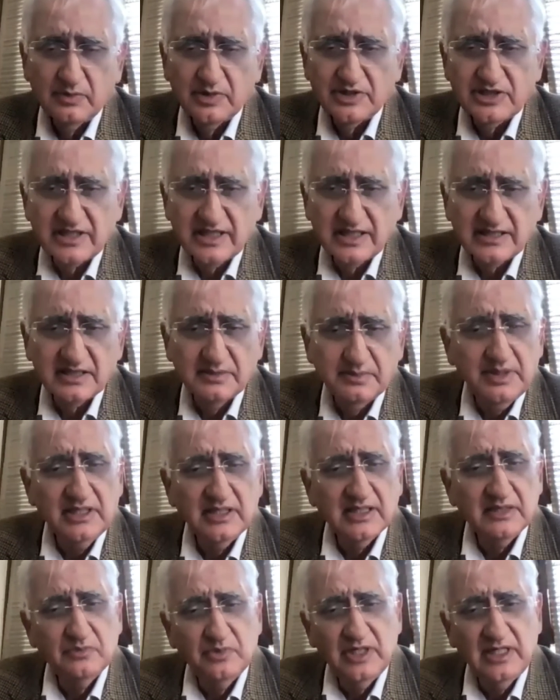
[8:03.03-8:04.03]
which doesn't
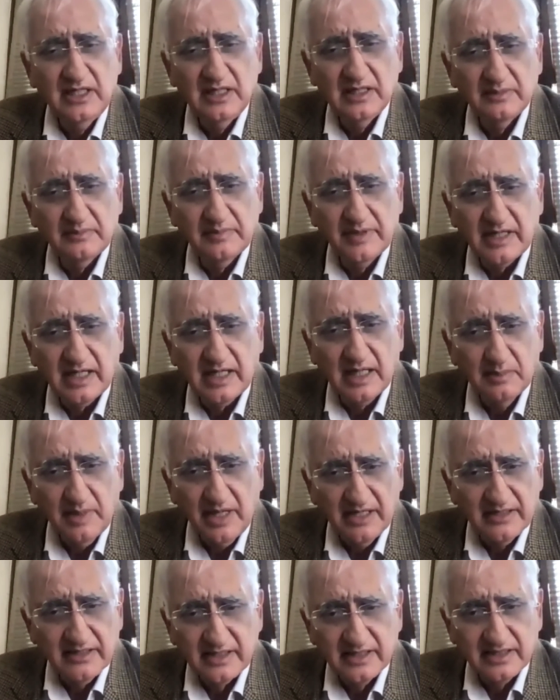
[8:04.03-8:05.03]
mean that we become
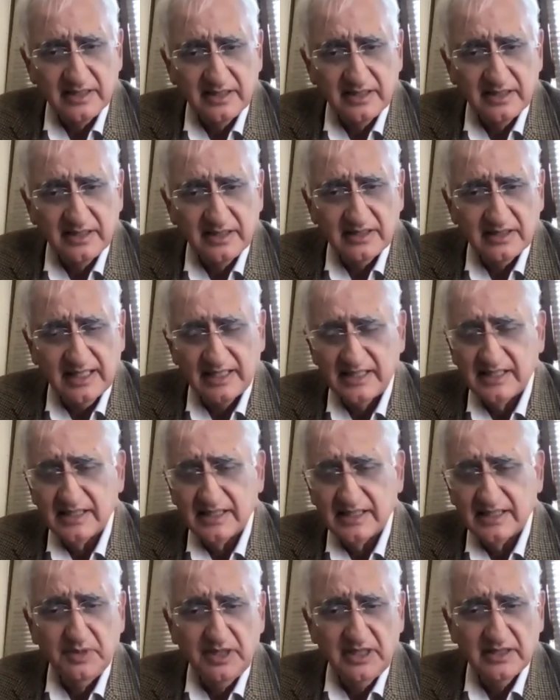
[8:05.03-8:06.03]
arrogant. That
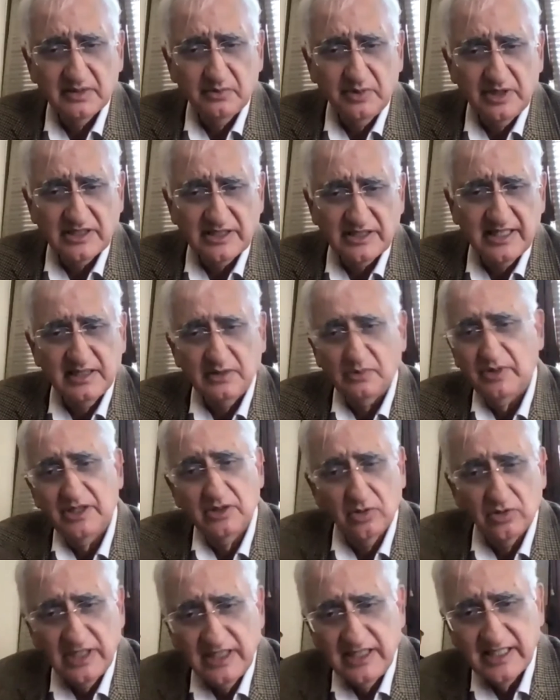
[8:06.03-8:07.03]
doesn't mean that we say that we
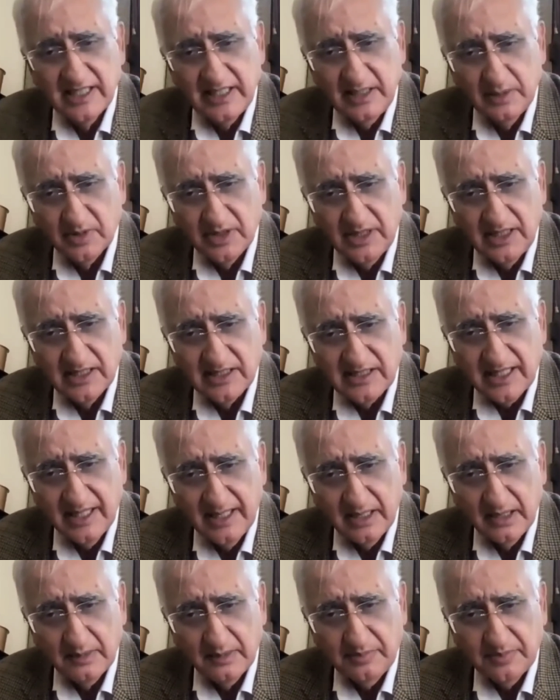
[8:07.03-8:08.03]
don't need anybody's
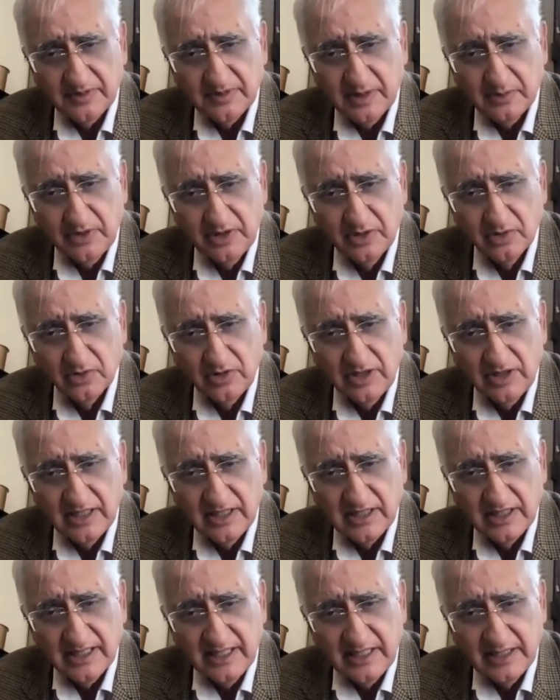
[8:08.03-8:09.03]
help, that we don't
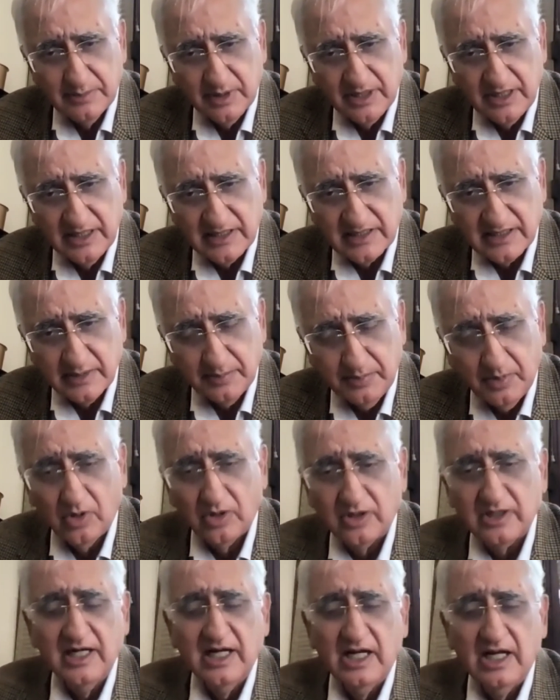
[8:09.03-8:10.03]
need anybody's
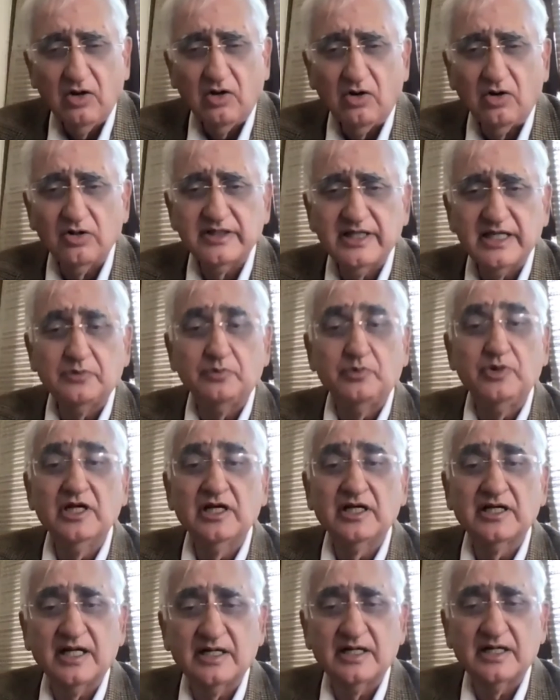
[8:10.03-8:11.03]
support, or that we
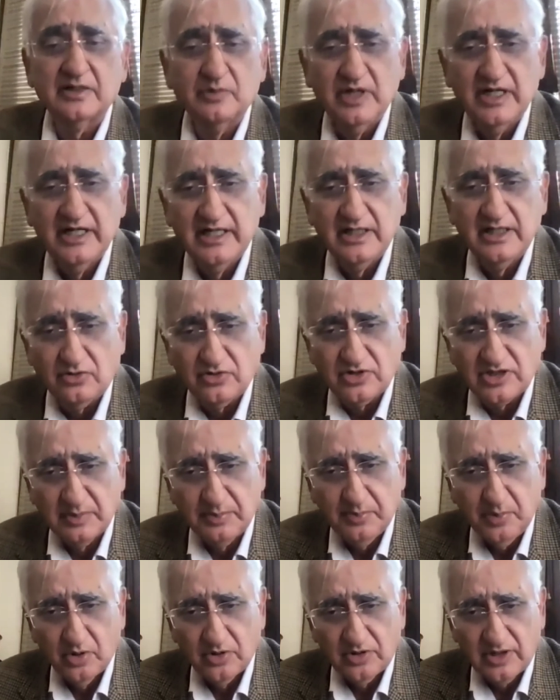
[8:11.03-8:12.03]
are unwilling to
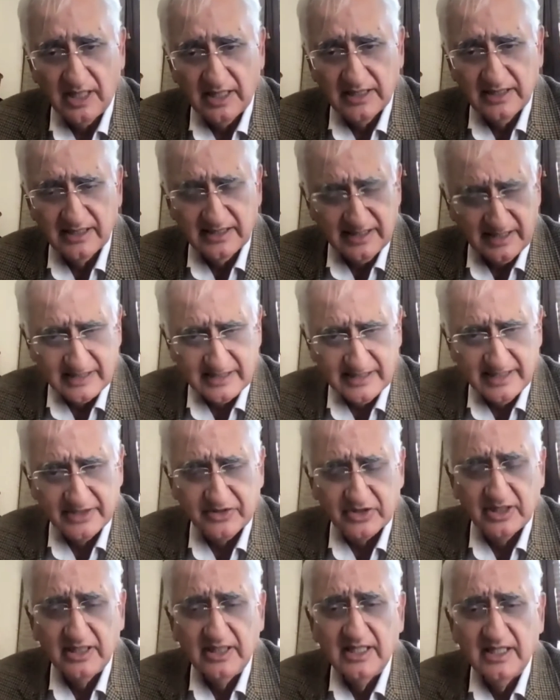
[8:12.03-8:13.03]
support others,
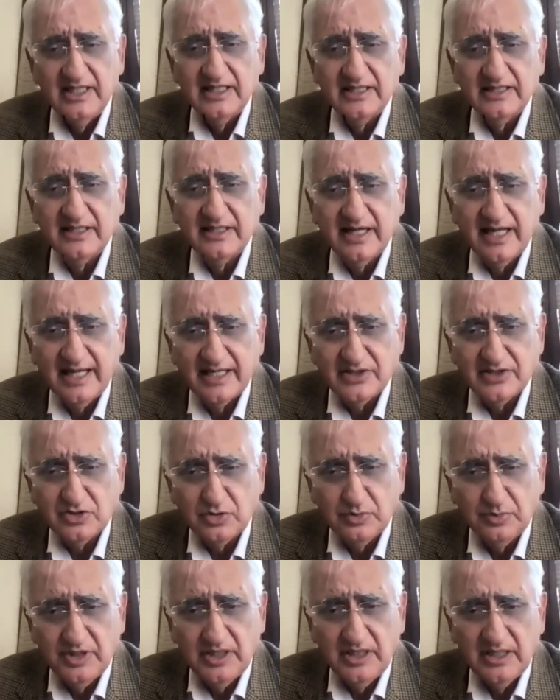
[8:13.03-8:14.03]
etc. There has
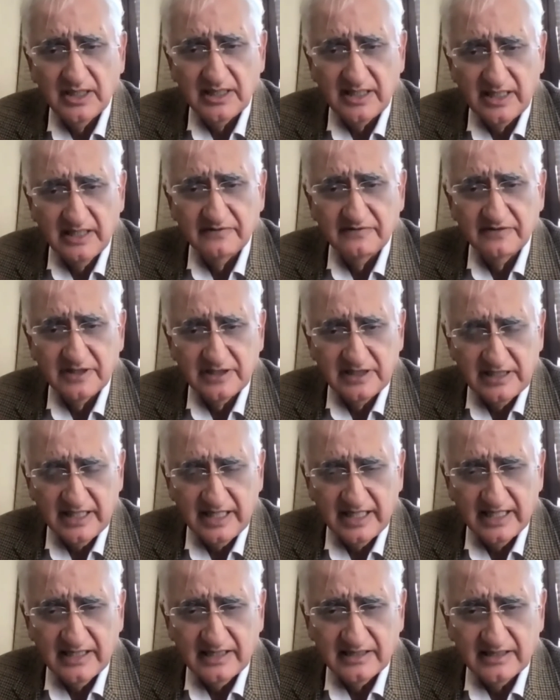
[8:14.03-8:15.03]
to be a give and
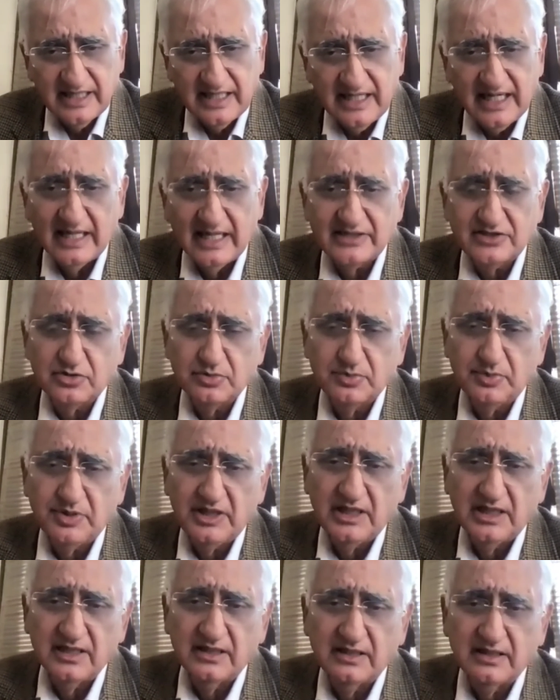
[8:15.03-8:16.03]
take. There has to
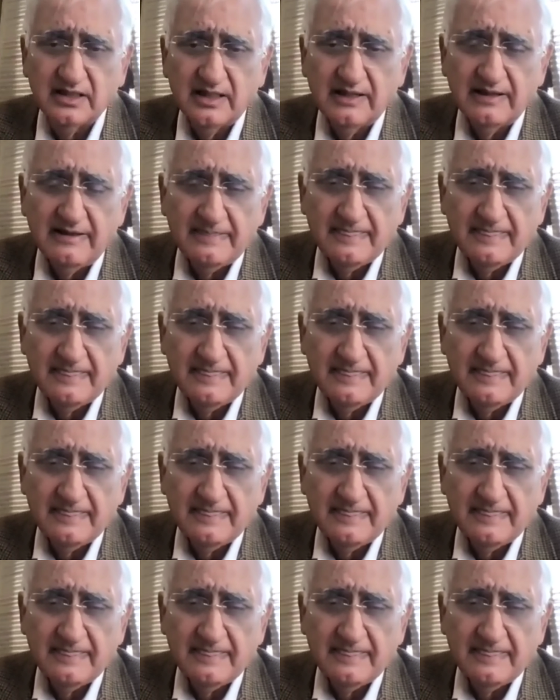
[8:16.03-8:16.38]
be a